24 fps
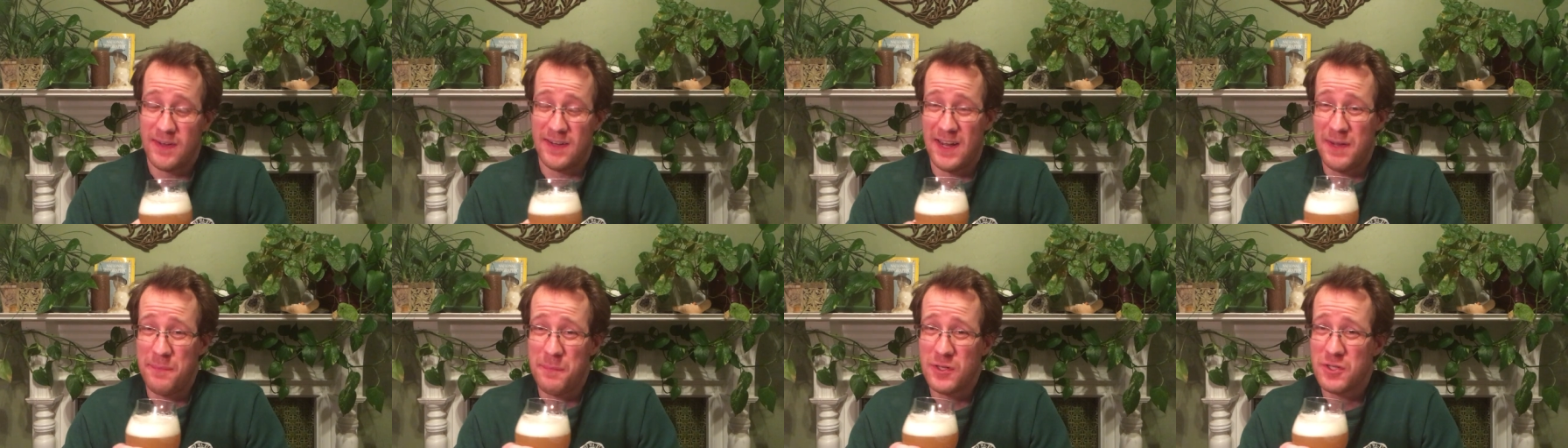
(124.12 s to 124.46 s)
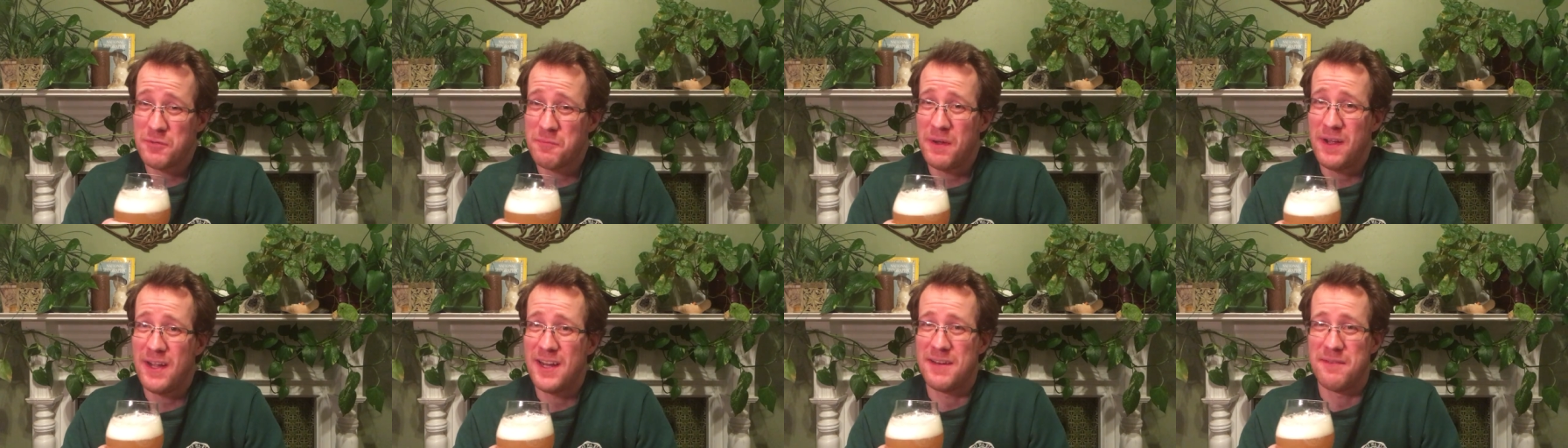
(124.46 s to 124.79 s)
Not
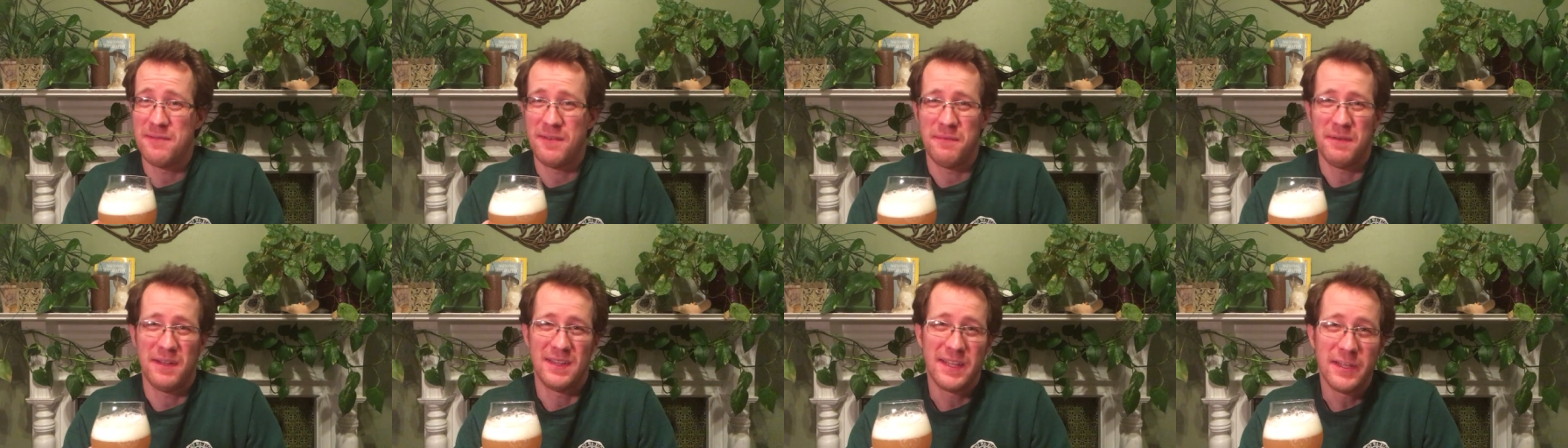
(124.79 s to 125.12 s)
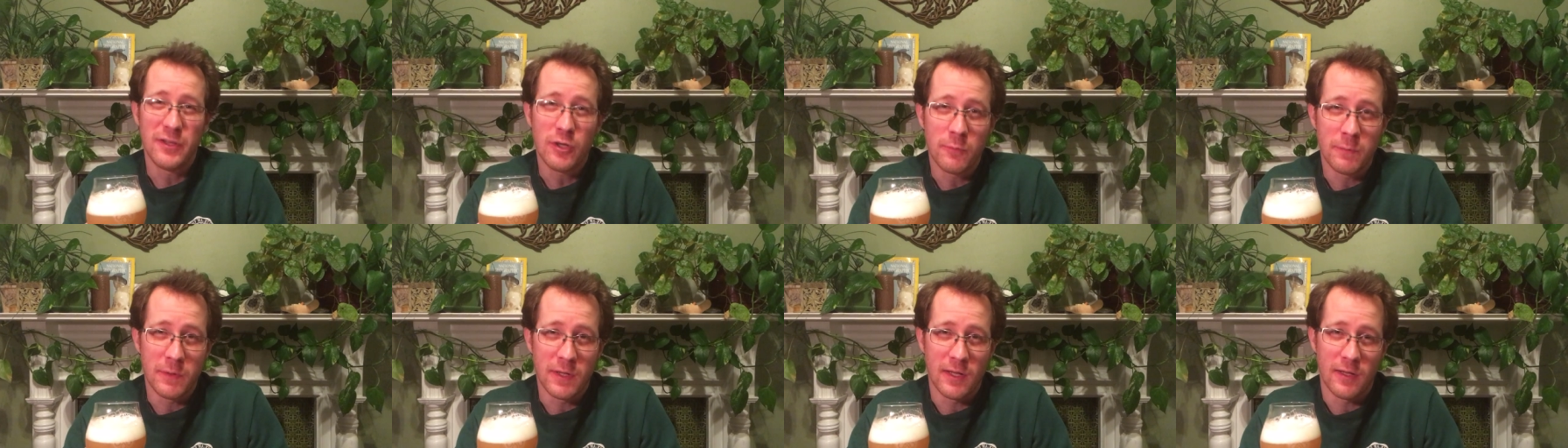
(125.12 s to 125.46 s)
much pine, a
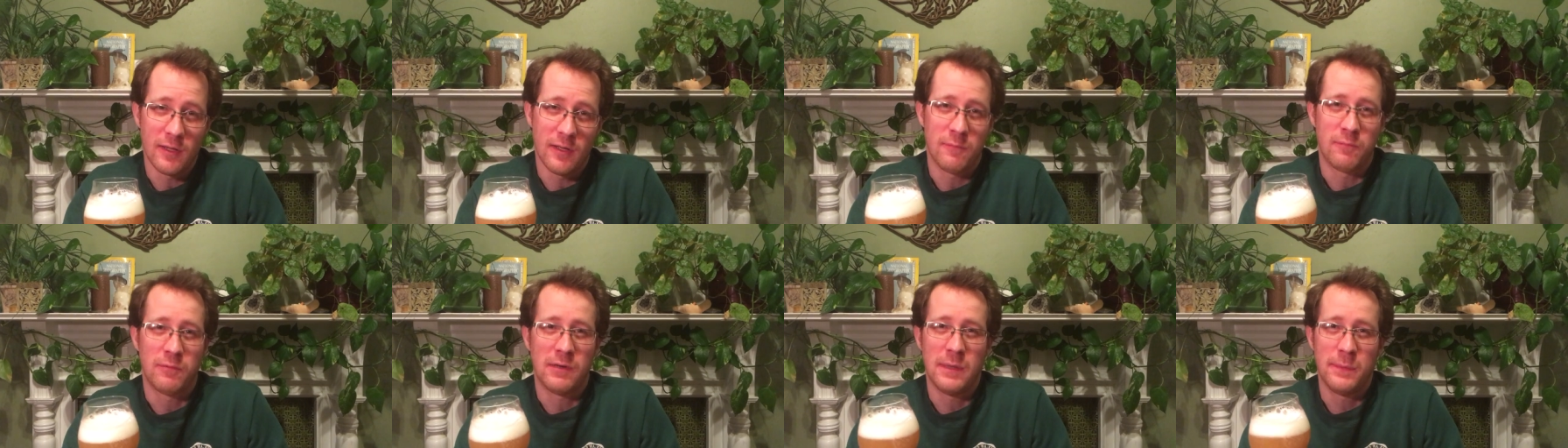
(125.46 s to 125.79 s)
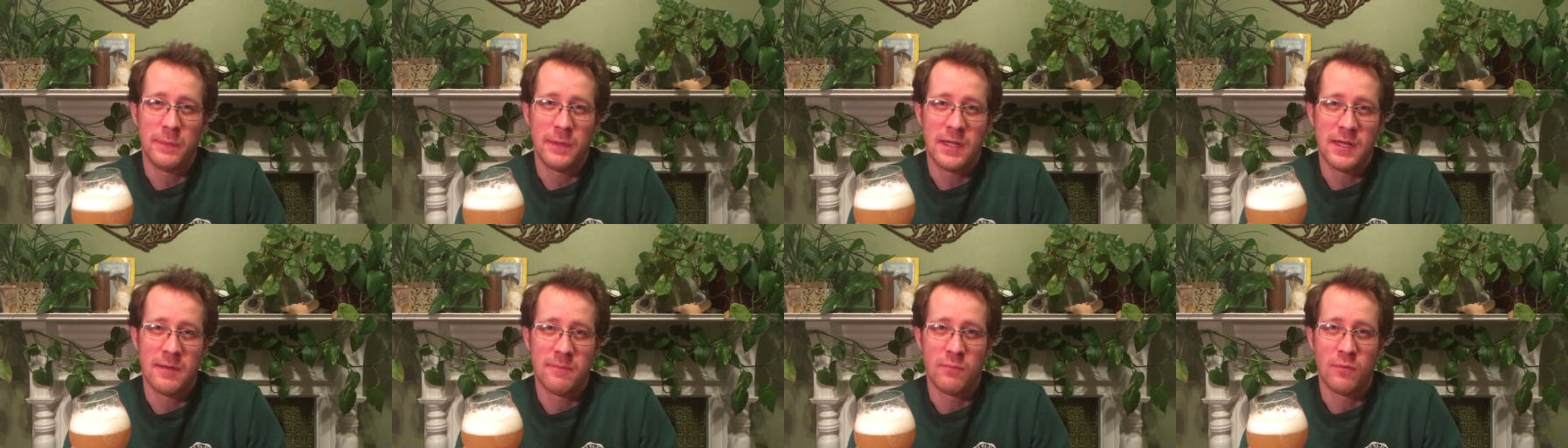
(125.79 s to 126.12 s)
little bit. I'll
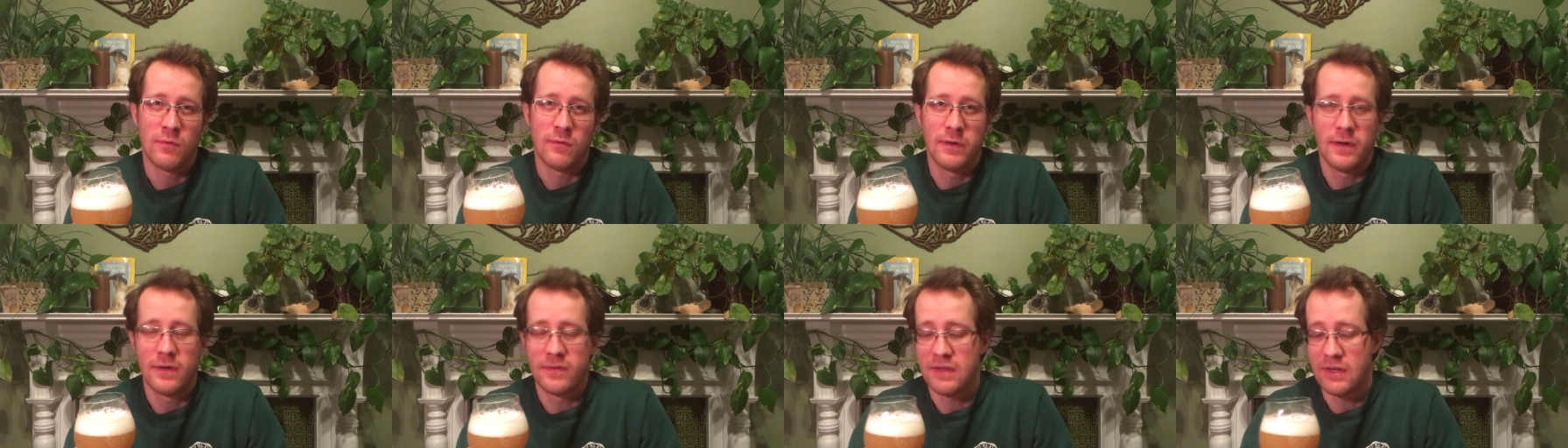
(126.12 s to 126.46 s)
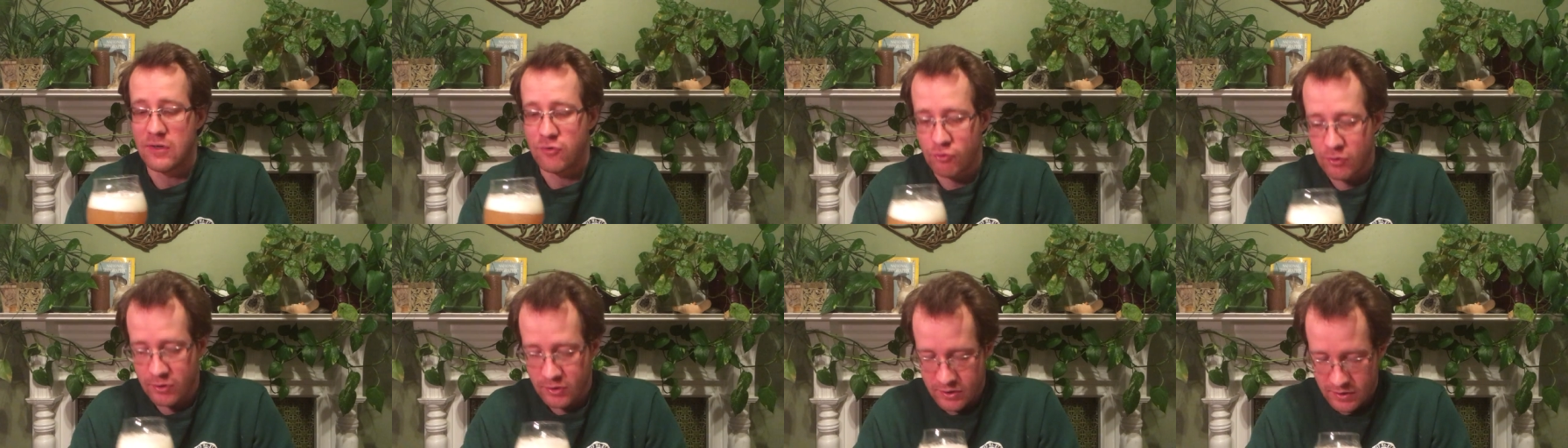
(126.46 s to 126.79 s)
probably get more as
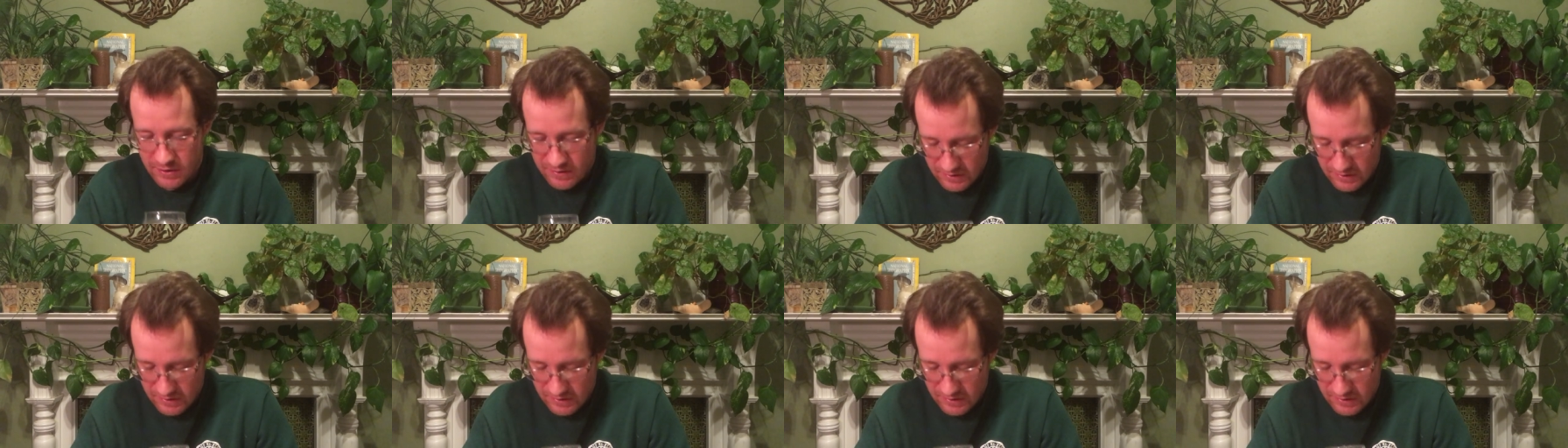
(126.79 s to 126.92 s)
I drink